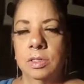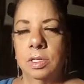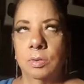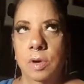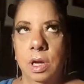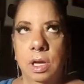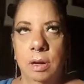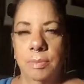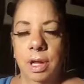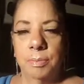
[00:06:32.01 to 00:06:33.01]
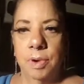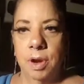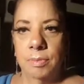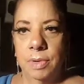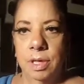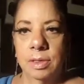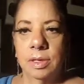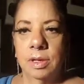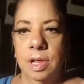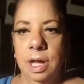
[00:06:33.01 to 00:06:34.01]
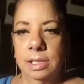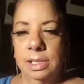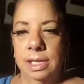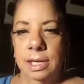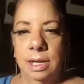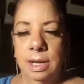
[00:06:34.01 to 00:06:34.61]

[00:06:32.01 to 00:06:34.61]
still working on my apartment, the closet,